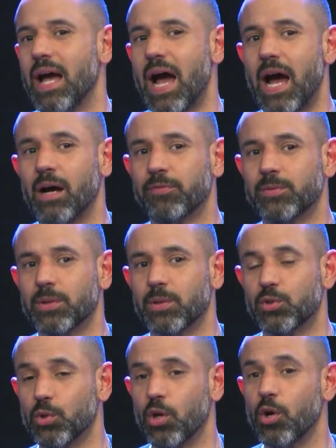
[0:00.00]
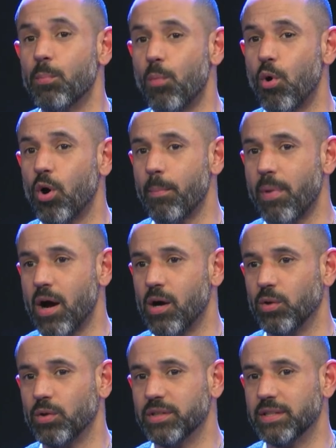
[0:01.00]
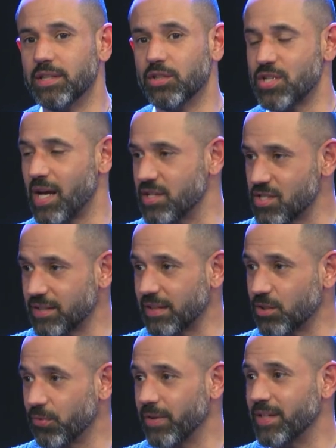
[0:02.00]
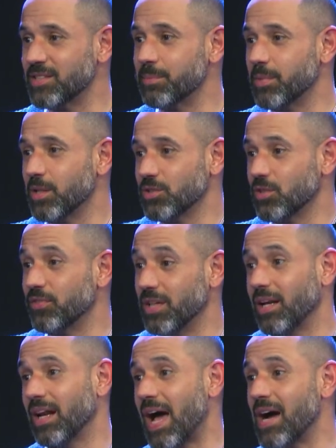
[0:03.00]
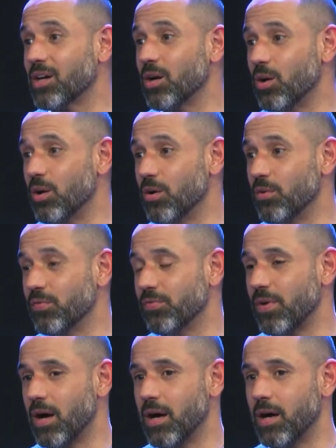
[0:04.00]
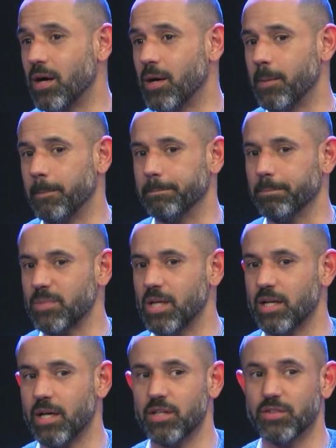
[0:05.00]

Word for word: after to learn more about their challenges that they're facing because of the lack of um, uh,